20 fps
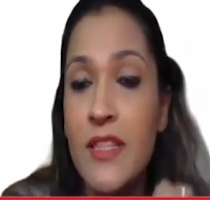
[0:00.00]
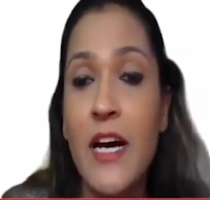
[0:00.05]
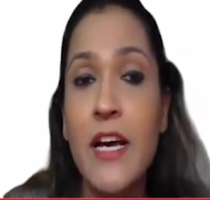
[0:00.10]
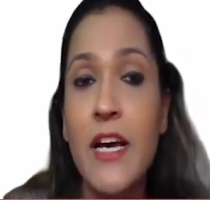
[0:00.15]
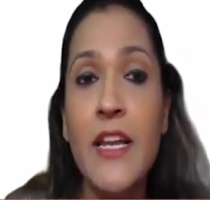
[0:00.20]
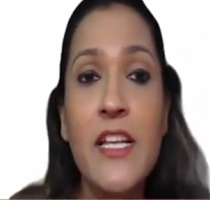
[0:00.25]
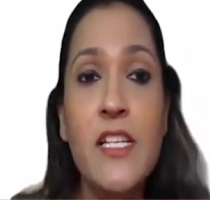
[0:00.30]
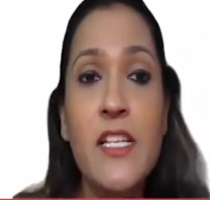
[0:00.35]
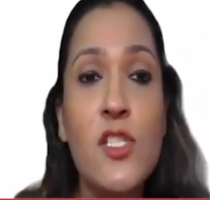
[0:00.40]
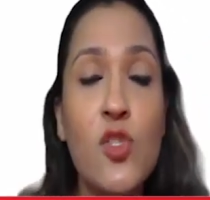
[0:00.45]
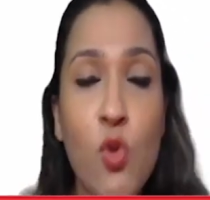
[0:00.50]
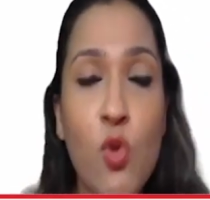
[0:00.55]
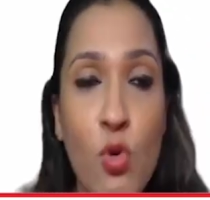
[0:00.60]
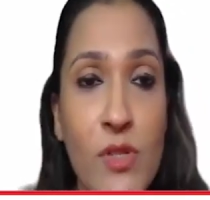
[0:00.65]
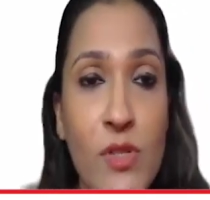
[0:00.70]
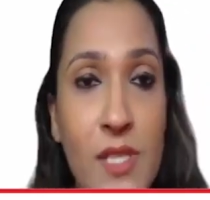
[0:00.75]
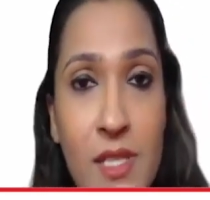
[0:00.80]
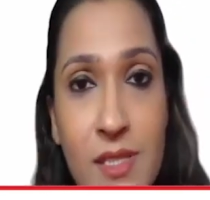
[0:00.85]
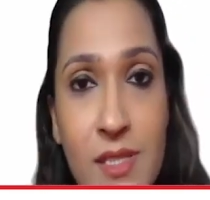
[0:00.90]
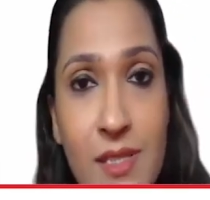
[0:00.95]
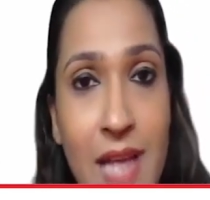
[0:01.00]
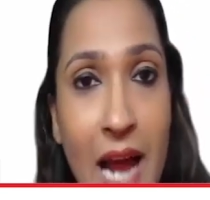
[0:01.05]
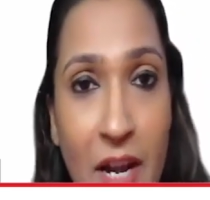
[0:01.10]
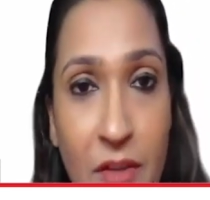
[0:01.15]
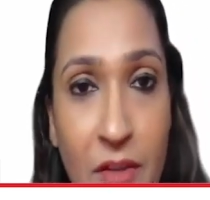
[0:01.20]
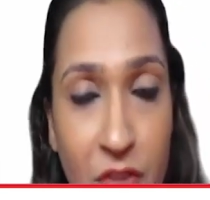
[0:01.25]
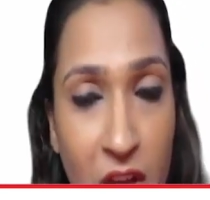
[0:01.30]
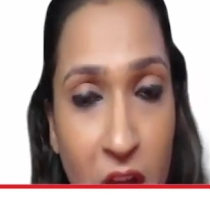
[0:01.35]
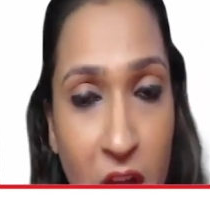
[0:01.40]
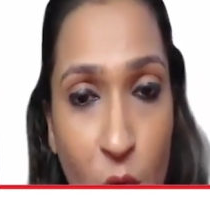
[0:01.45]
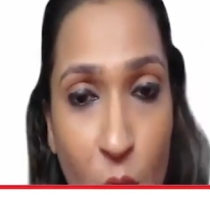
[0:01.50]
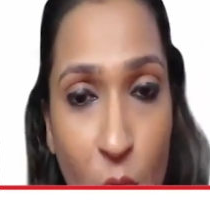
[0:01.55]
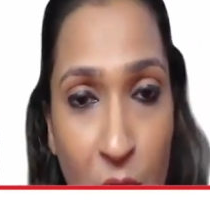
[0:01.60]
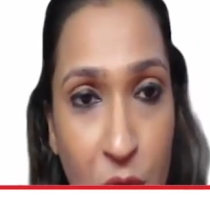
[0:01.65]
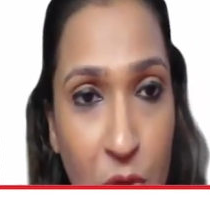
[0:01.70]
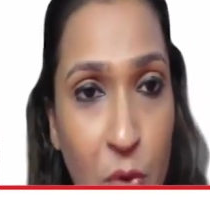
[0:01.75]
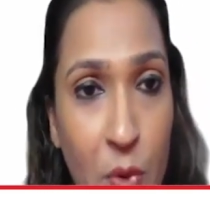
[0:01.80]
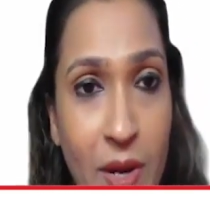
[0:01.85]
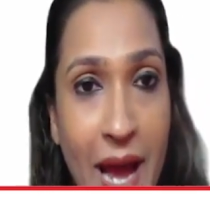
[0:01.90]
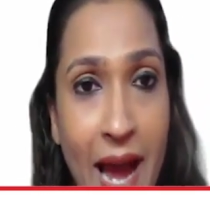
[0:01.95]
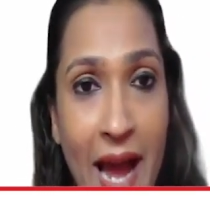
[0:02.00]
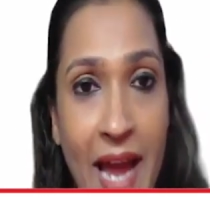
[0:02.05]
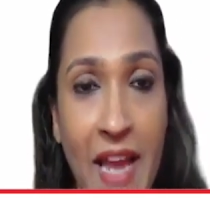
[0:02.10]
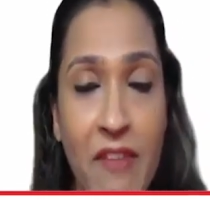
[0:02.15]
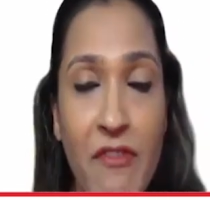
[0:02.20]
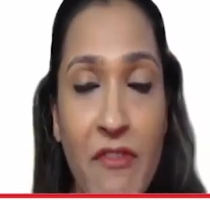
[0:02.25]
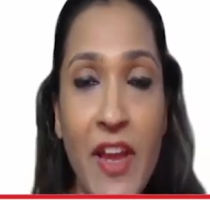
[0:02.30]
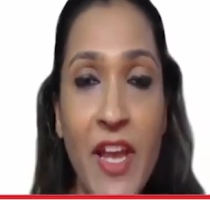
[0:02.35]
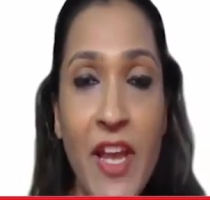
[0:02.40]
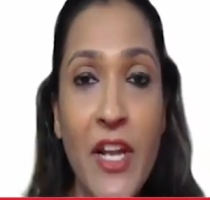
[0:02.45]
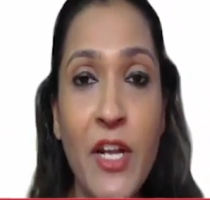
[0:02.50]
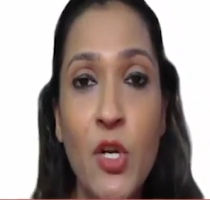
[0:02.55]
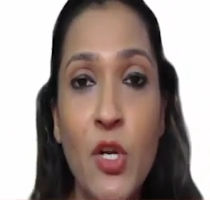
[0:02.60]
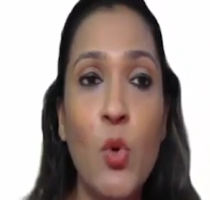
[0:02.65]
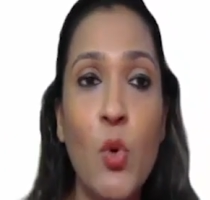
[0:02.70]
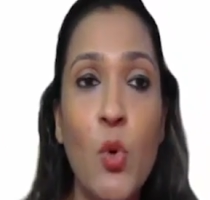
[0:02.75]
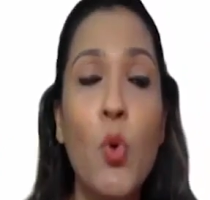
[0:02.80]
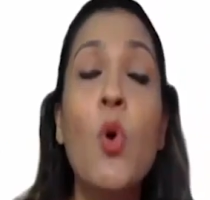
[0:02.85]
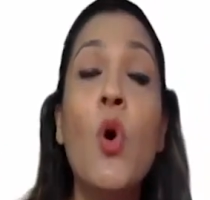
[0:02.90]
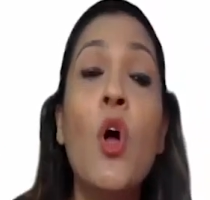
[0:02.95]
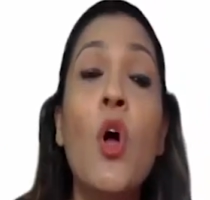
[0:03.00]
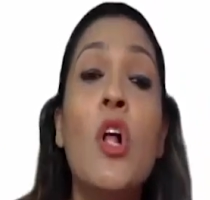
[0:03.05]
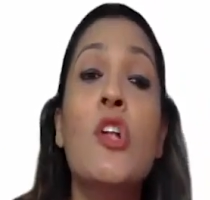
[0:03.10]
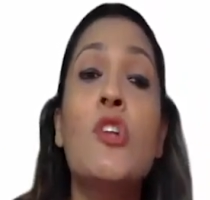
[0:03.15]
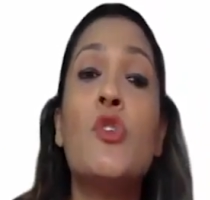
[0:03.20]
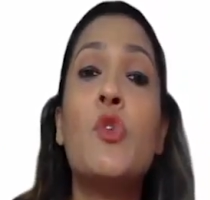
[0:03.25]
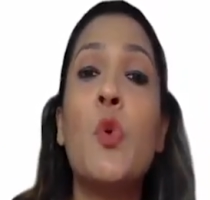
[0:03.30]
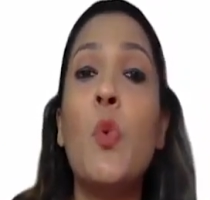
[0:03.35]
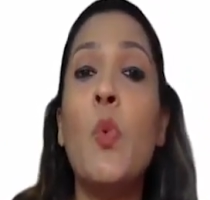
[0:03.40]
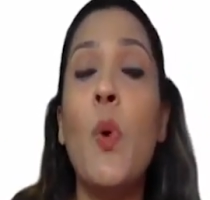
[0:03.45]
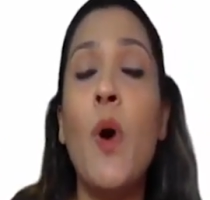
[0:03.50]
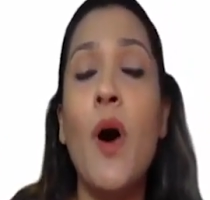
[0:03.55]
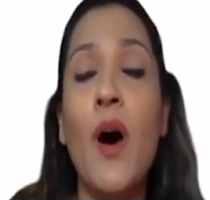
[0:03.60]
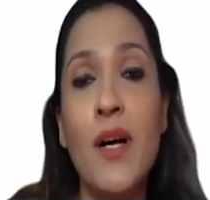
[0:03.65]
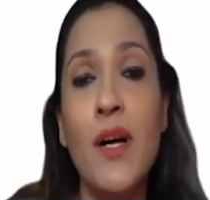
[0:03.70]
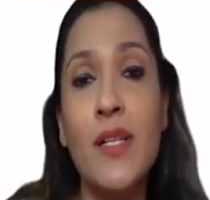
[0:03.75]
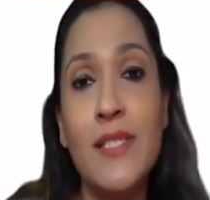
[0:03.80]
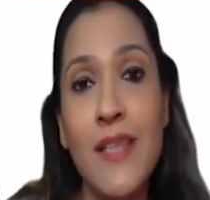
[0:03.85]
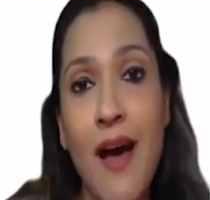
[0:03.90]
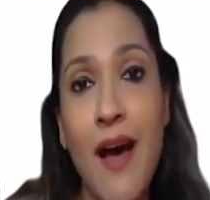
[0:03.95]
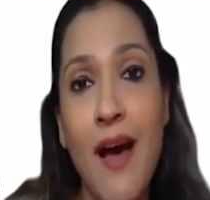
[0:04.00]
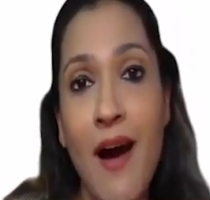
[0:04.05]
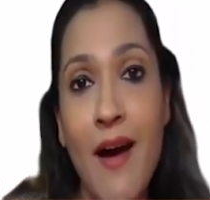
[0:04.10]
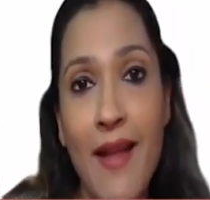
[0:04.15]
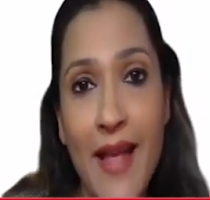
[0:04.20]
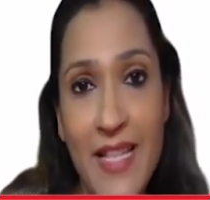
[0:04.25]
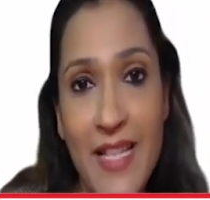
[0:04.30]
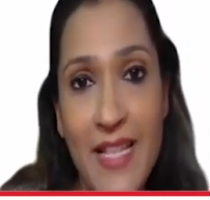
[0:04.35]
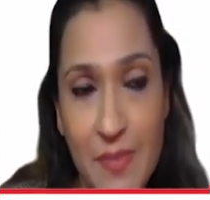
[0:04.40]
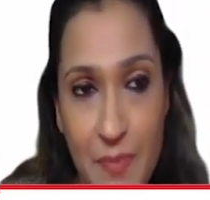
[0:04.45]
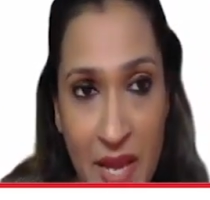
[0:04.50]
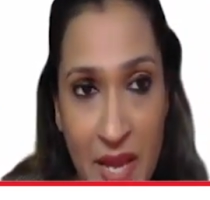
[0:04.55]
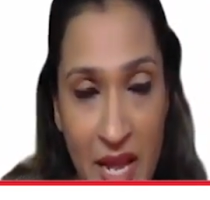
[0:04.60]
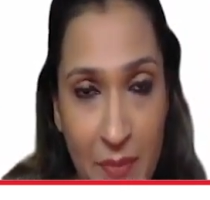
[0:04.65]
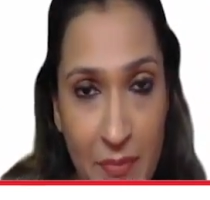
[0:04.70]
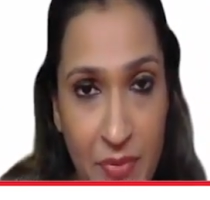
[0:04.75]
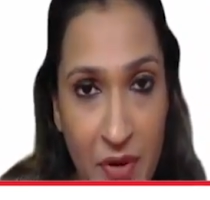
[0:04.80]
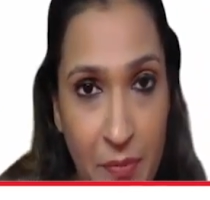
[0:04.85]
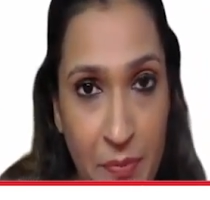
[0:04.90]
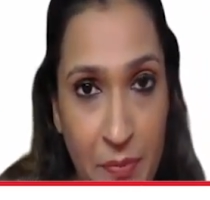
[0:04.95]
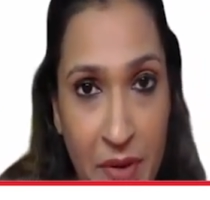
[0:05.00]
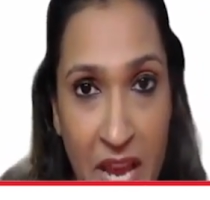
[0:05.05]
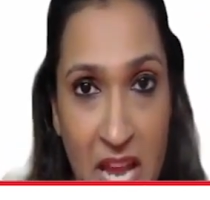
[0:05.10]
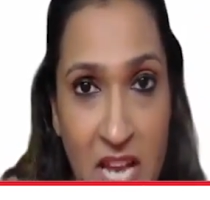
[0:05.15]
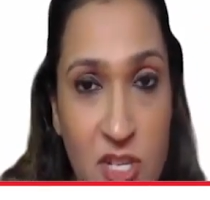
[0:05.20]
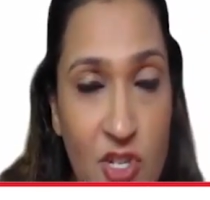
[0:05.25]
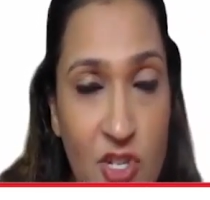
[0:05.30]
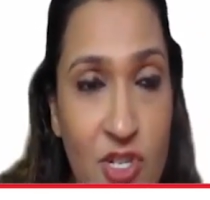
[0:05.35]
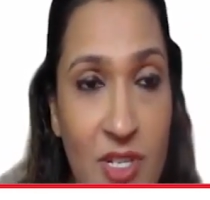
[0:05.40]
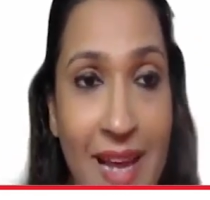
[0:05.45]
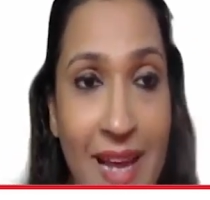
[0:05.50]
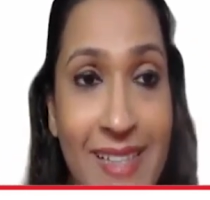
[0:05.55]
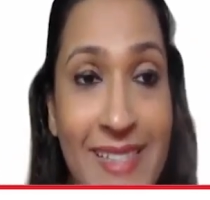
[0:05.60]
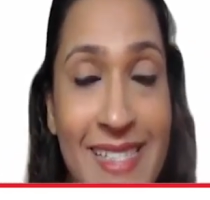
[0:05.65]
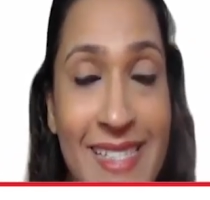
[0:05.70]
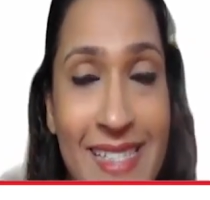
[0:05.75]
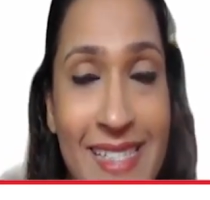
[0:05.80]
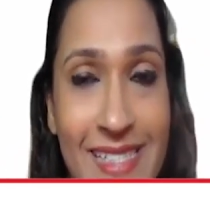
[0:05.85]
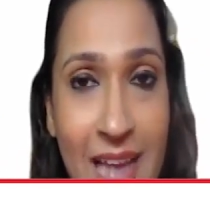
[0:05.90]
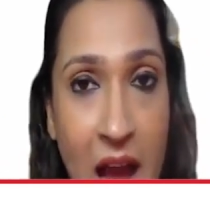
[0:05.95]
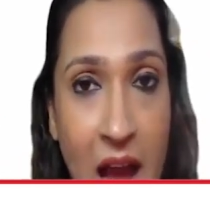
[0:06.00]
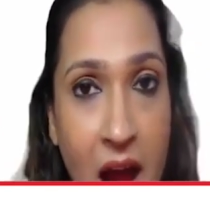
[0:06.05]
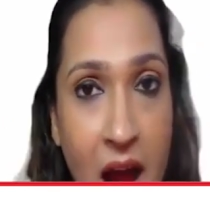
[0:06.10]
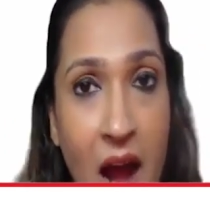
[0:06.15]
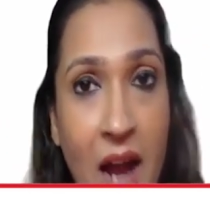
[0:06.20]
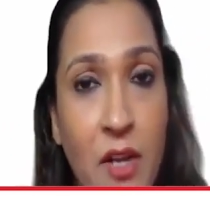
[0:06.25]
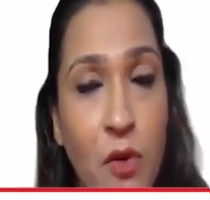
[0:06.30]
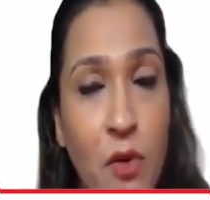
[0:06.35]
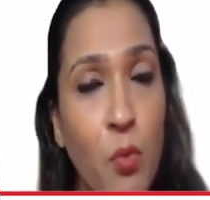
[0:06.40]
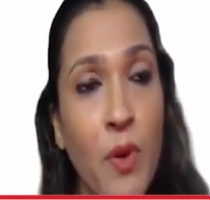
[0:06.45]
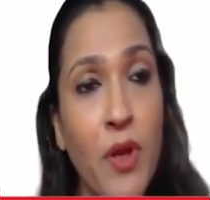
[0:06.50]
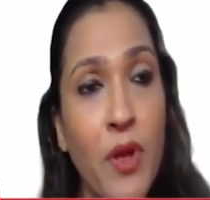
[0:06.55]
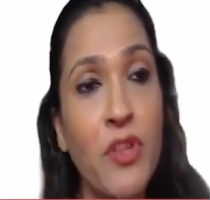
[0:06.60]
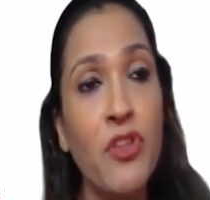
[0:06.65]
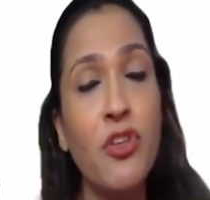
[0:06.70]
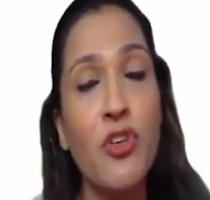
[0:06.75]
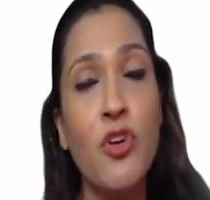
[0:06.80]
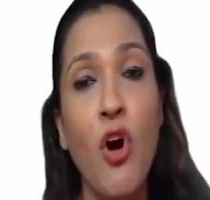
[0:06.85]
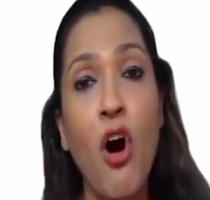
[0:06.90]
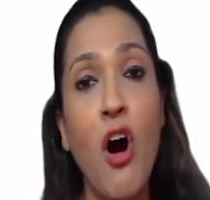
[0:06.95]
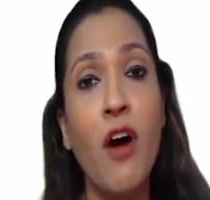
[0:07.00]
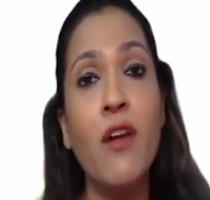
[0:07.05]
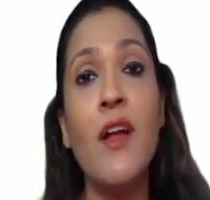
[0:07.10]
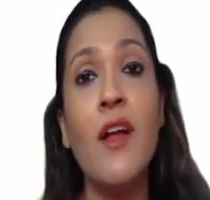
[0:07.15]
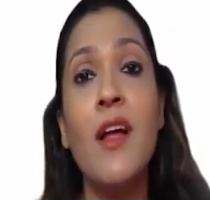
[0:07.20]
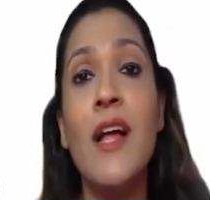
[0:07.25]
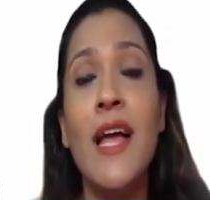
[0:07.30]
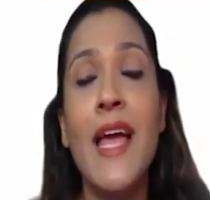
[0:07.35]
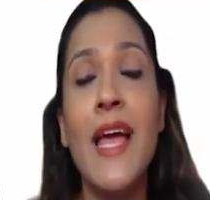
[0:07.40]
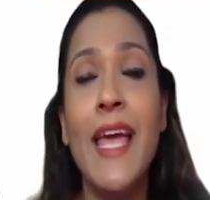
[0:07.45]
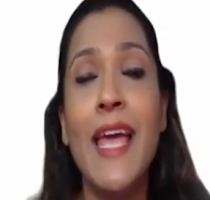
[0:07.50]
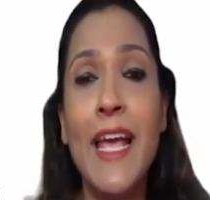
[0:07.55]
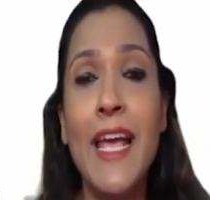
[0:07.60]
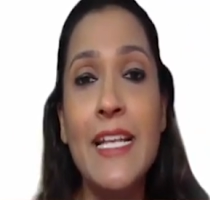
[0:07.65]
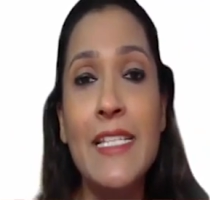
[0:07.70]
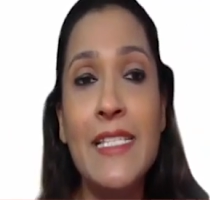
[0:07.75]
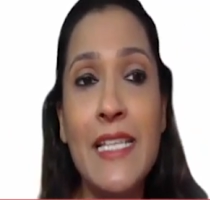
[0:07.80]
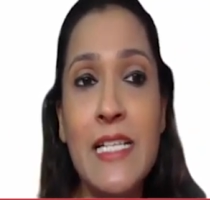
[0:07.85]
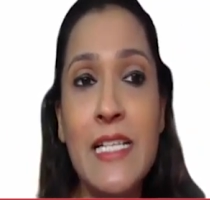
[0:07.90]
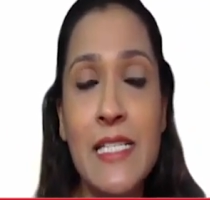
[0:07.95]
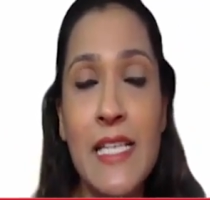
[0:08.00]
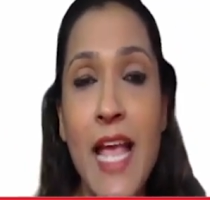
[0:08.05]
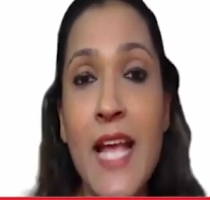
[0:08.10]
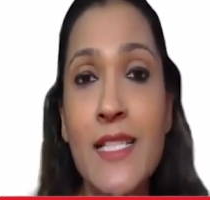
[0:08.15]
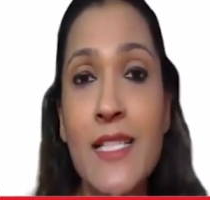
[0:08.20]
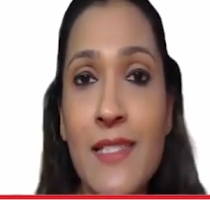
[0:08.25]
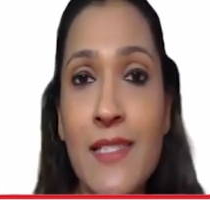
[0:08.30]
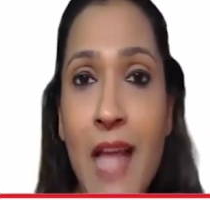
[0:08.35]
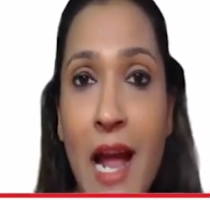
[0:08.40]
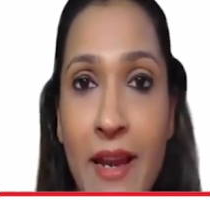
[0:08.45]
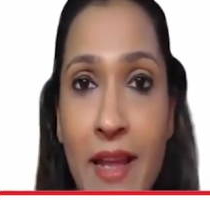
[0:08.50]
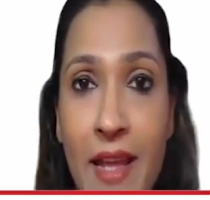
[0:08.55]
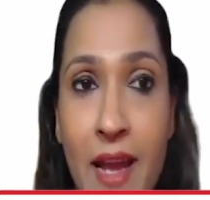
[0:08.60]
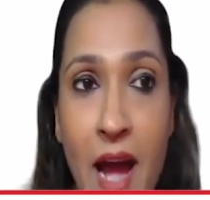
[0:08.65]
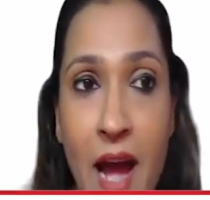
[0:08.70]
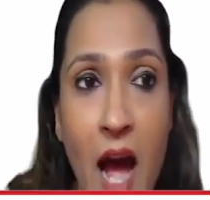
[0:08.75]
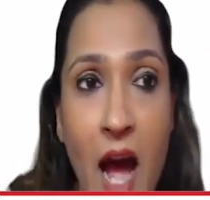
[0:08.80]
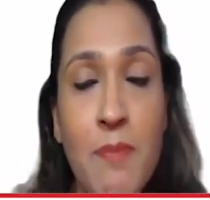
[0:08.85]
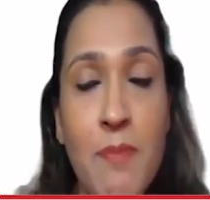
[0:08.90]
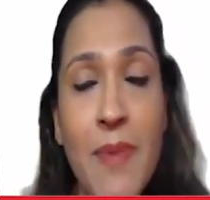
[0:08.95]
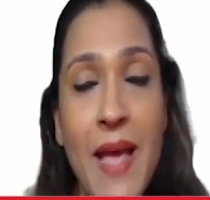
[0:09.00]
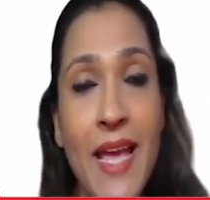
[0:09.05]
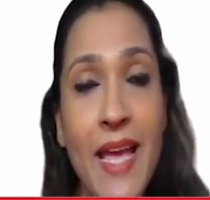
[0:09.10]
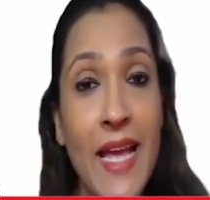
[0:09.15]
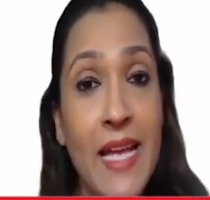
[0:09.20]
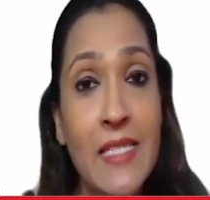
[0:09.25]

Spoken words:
the resources that we are going to dive into towards our SBL preparation and start with your ACCA Study Hub,